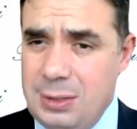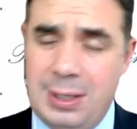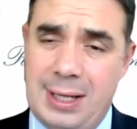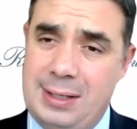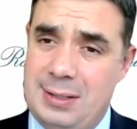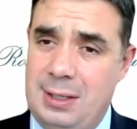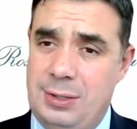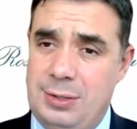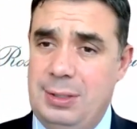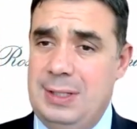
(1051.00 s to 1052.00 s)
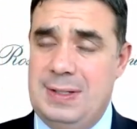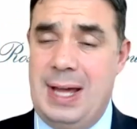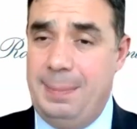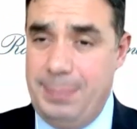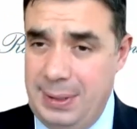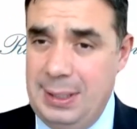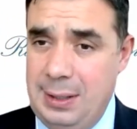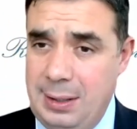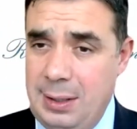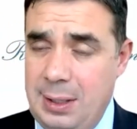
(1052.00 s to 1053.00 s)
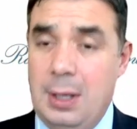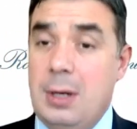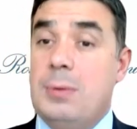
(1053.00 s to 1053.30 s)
de-dollarization is happening,